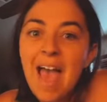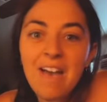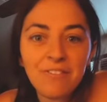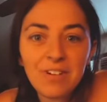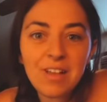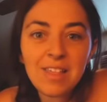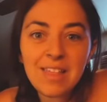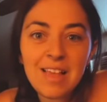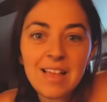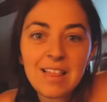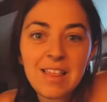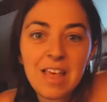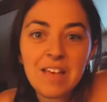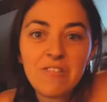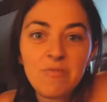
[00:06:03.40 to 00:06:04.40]
everything
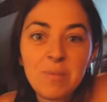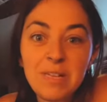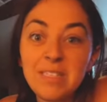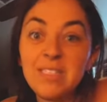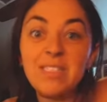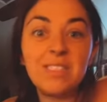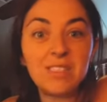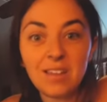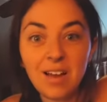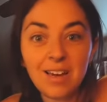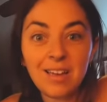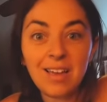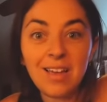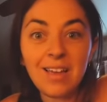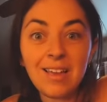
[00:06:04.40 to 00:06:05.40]
they've been
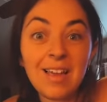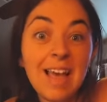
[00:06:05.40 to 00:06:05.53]
studying